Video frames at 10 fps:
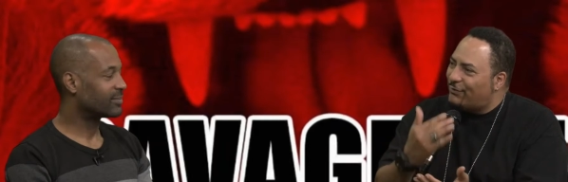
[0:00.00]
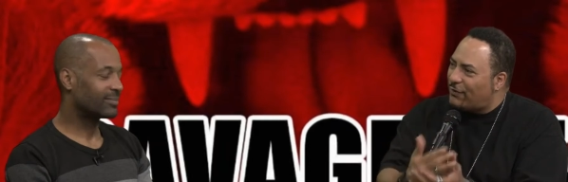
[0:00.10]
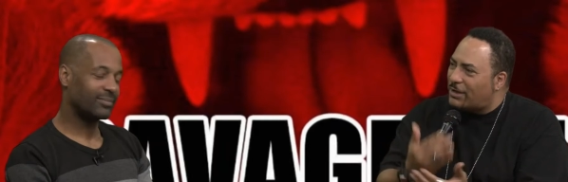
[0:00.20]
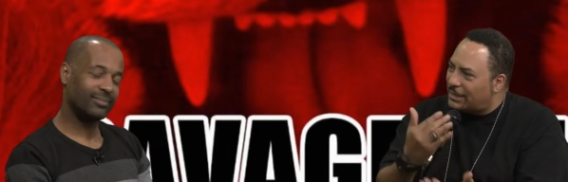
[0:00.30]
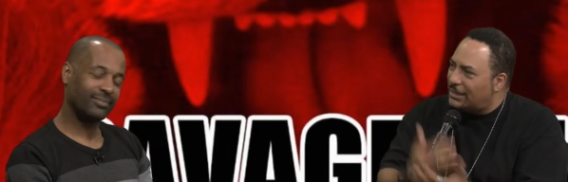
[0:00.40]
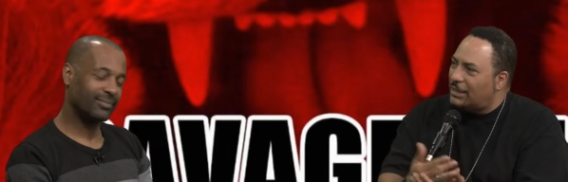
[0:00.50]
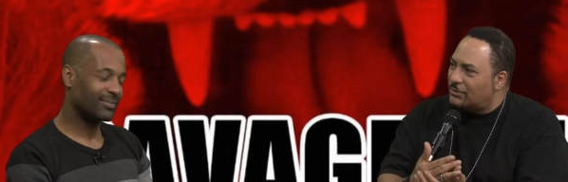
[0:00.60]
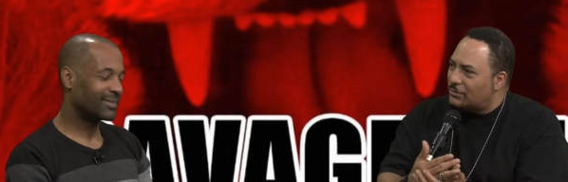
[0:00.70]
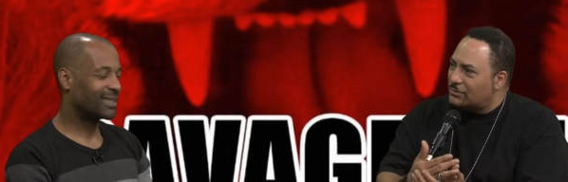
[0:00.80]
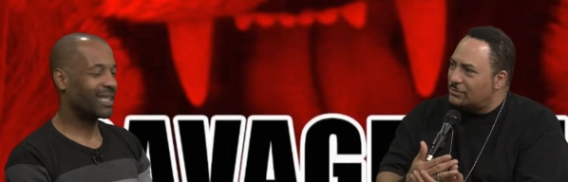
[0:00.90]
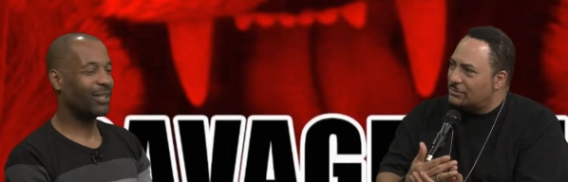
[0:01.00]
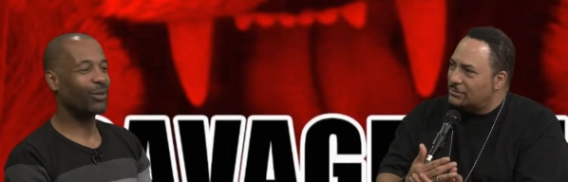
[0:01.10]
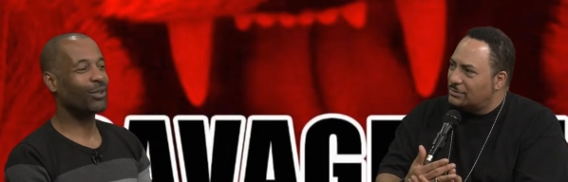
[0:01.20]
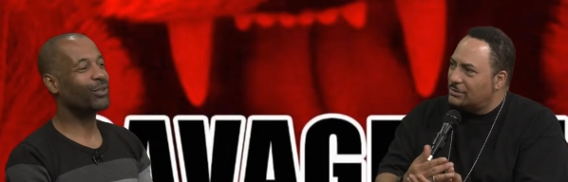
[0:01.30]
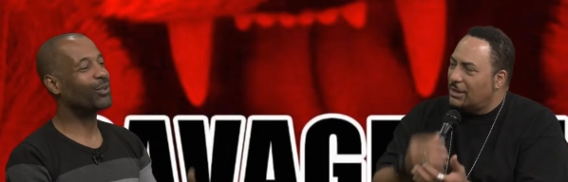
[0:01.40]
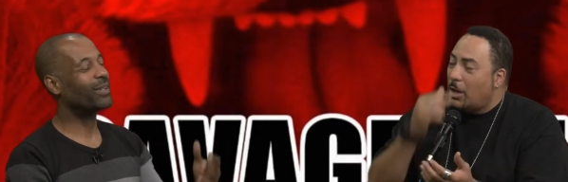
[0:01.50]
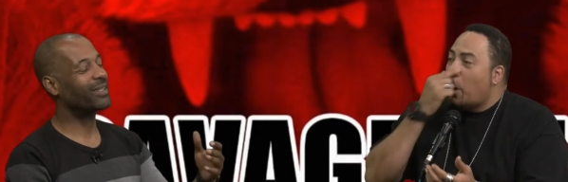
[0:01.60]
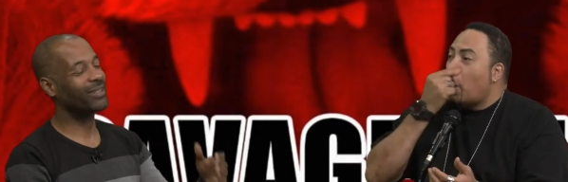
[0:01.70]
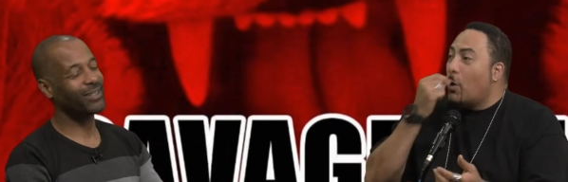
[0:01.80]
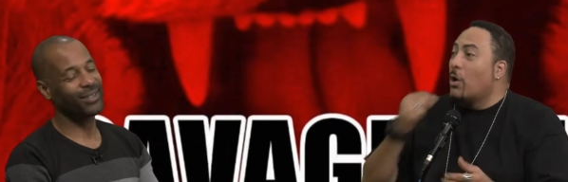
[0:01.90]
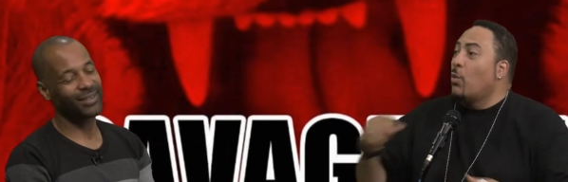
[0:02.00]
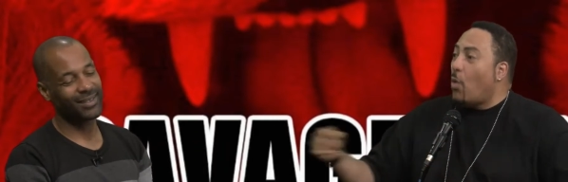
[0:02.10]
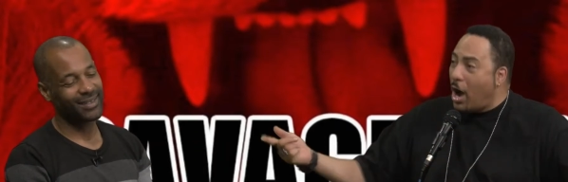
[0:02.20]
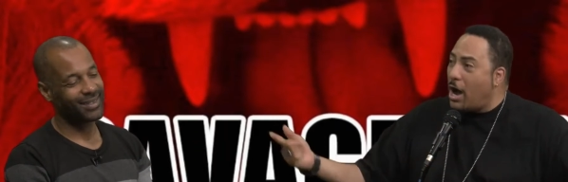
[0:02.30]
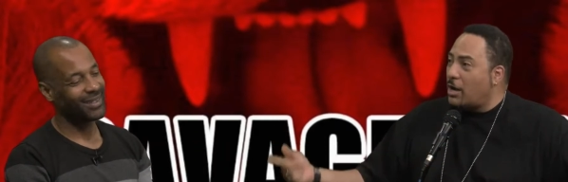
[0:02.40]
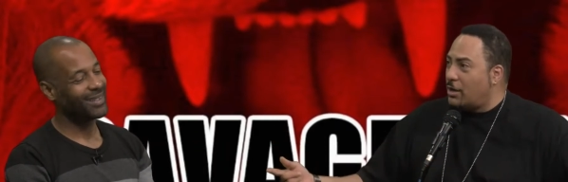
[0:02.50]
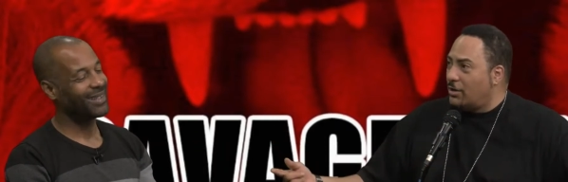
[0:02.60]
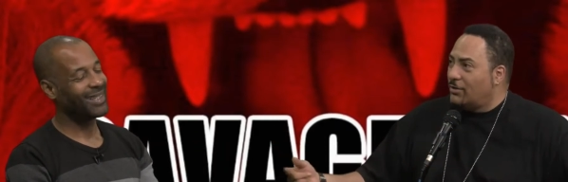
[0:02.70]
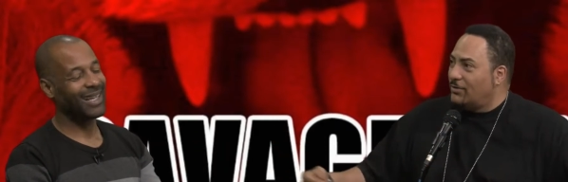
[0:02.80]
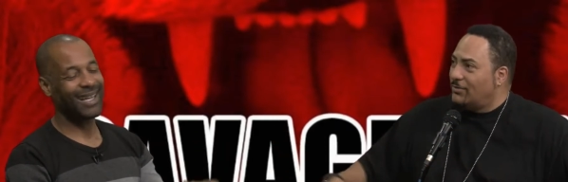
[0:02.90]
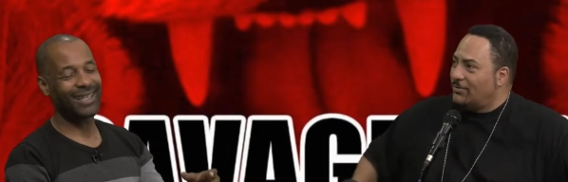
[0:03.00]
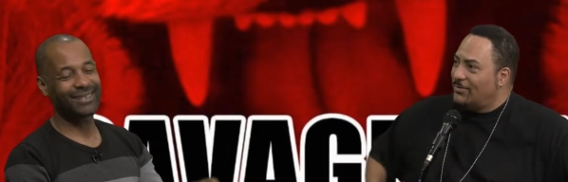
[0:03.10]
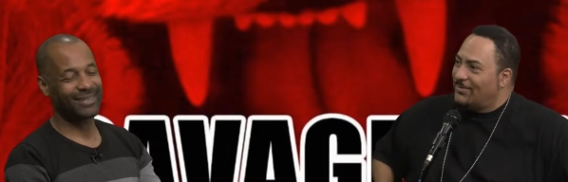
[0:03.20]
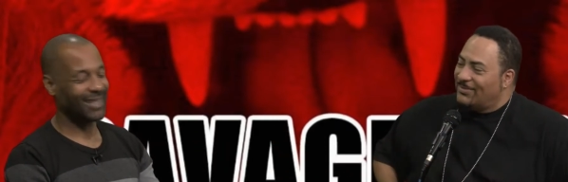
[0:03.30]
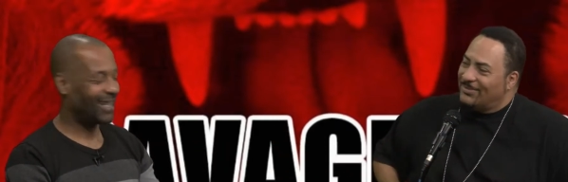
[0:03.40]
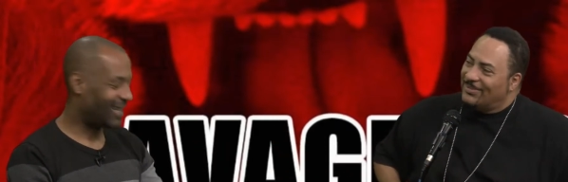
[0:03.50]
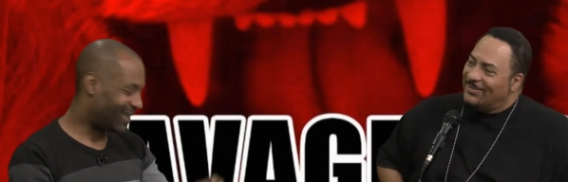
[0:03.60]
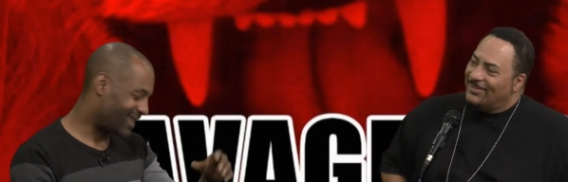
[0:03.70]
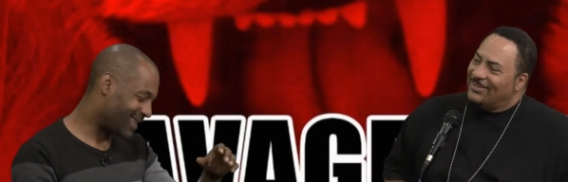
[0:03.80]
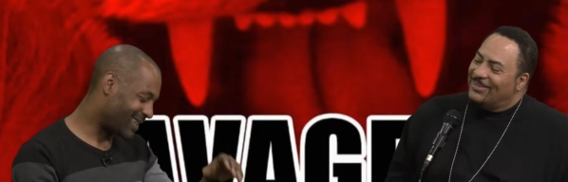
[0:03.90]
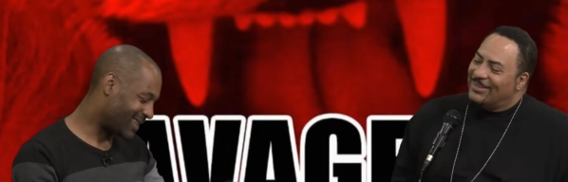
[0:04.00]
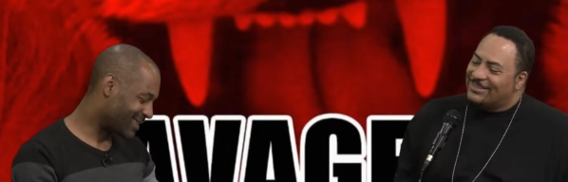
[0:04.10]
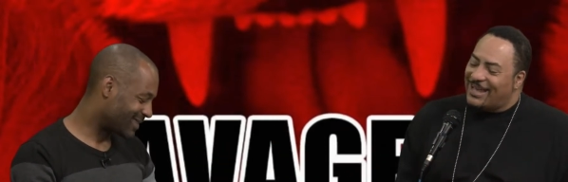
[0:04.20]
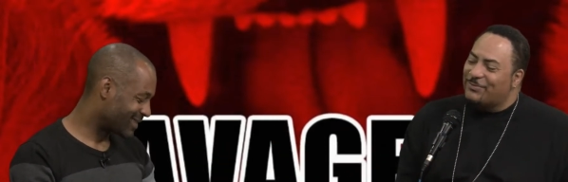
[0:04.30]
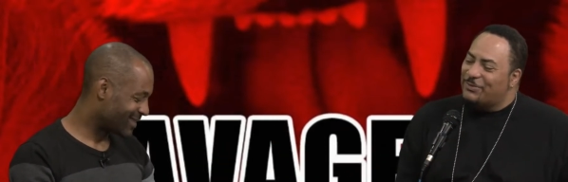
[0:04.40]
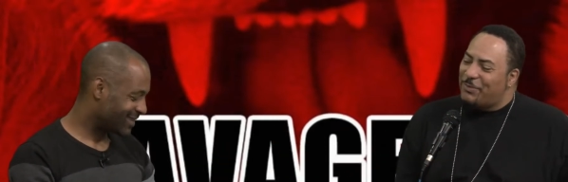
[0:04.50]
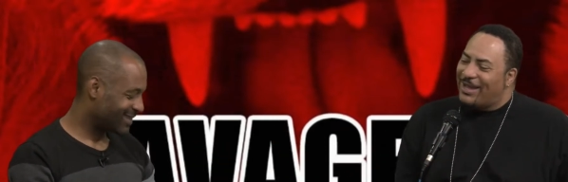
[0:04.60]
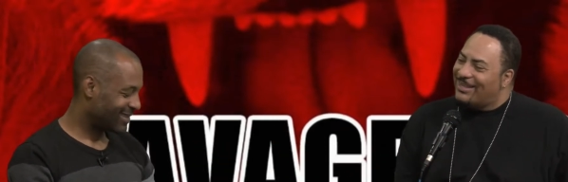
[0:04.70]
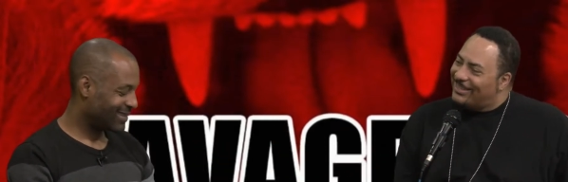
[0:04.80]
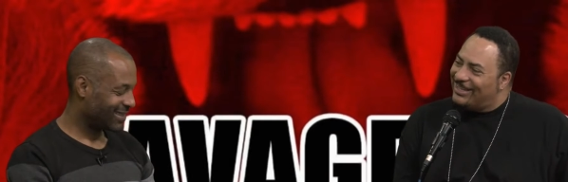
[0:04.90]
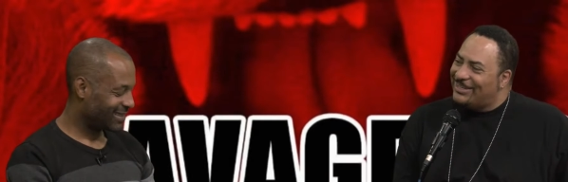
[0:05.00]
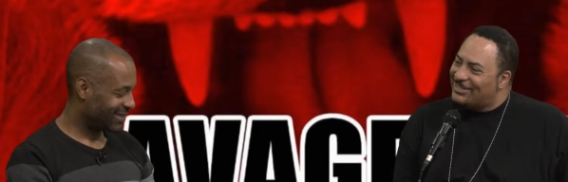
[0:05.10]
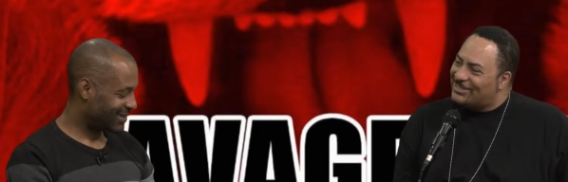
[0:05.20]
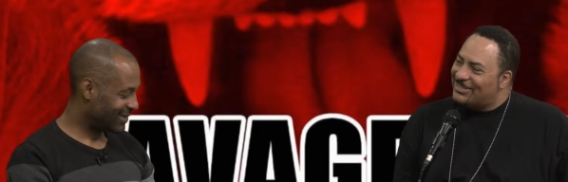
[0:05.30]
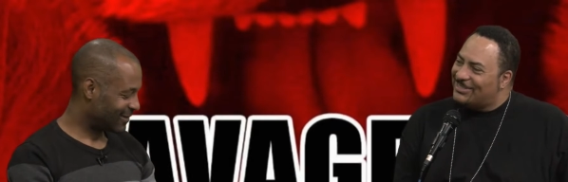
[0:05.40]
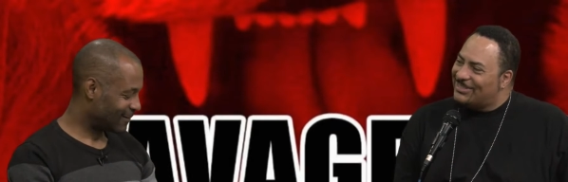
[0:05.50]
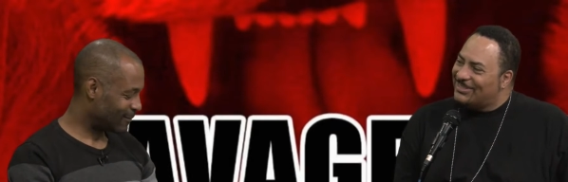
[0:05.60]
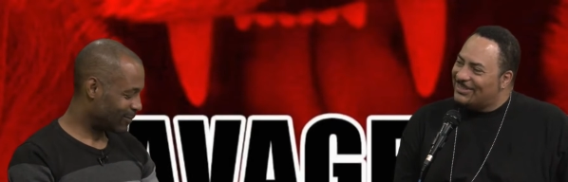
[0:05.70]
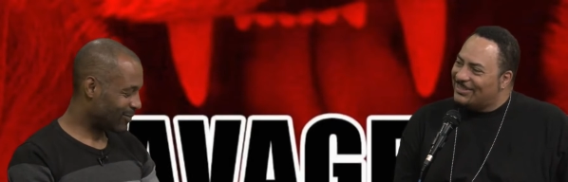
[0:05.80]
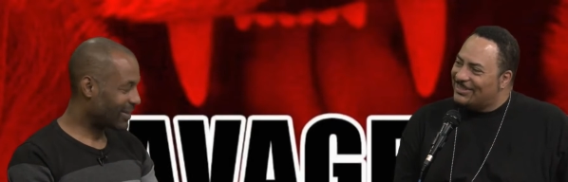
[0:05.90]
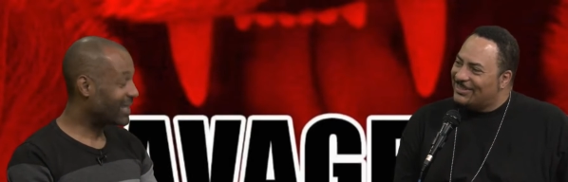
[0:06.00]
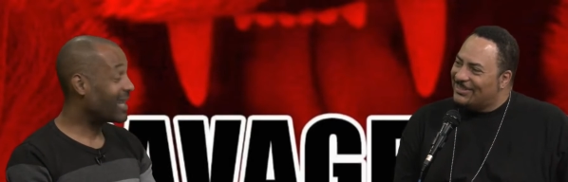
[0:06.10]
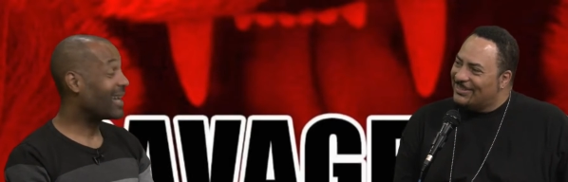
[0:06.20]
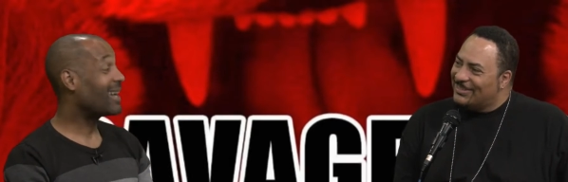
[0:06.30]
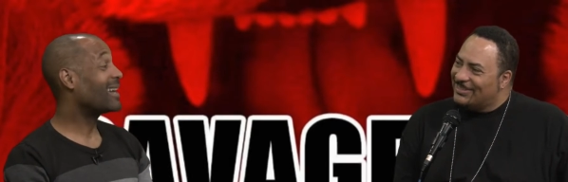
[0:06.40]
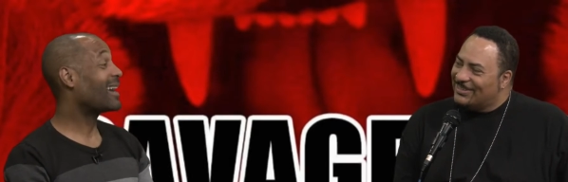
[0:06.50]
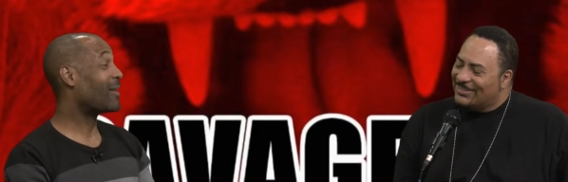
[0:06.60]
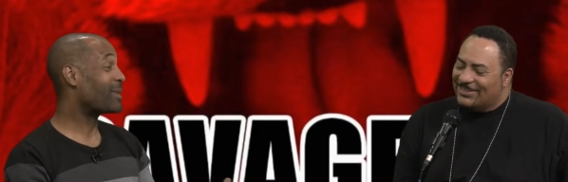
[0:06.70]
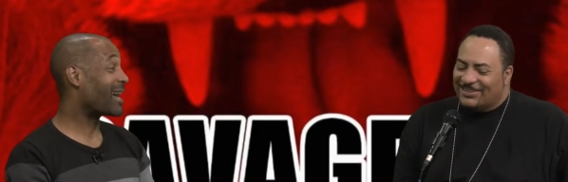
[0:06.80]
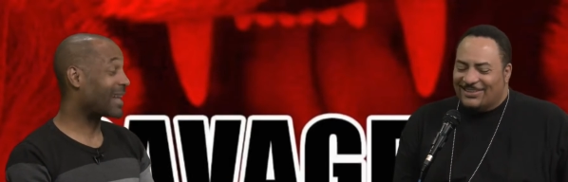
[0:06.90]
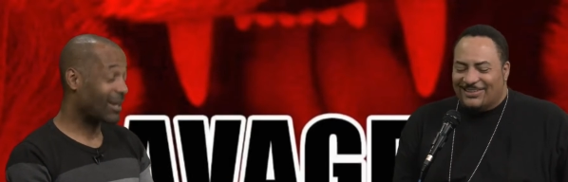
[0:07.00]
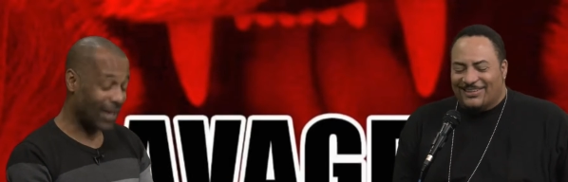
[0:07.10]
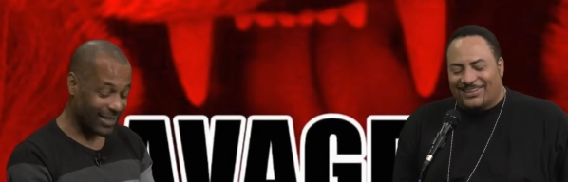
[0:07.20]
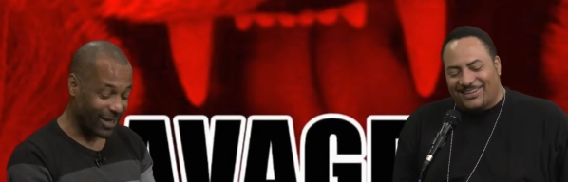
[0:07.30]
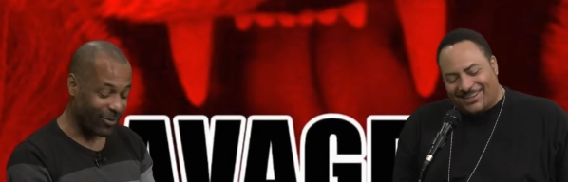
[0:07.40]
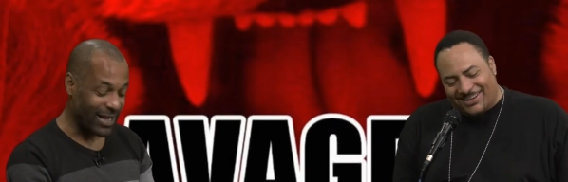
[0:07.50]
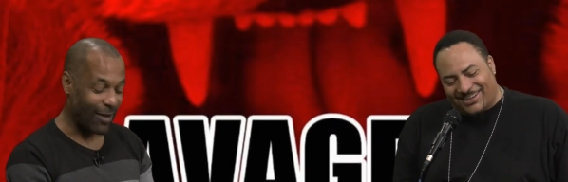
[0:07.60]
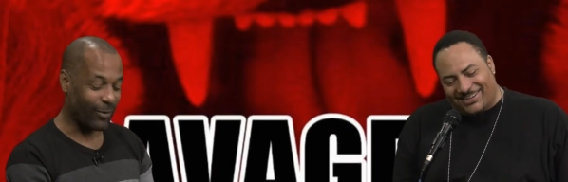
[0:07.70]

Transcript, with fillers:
Speaker 1: fucking needles. So you you doing you or walk. Uh, yeah. Is that my elitist?
Speaker 2: Yeah, I mean, I, I think we're not